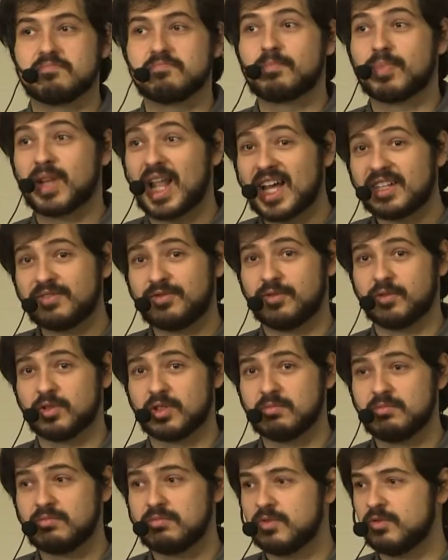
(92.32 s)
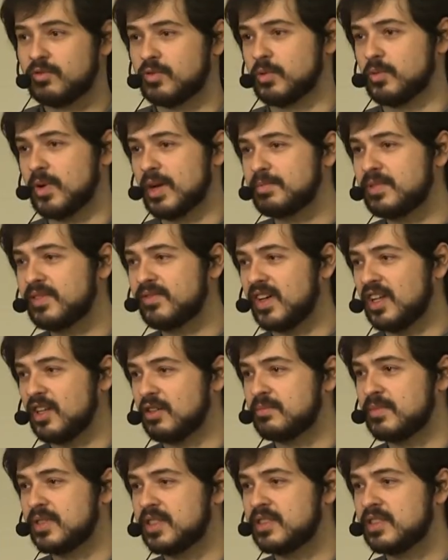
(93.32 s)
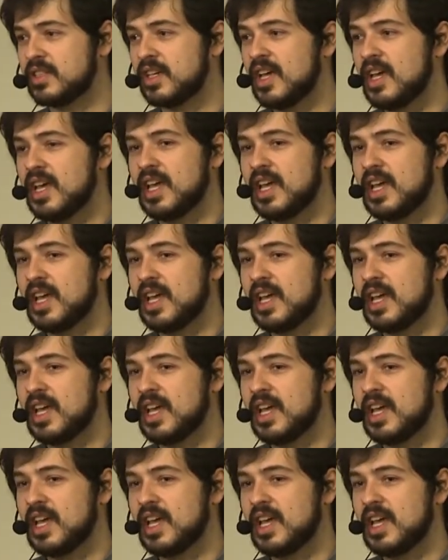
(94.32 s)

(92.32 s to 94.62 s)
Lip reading: platform for web development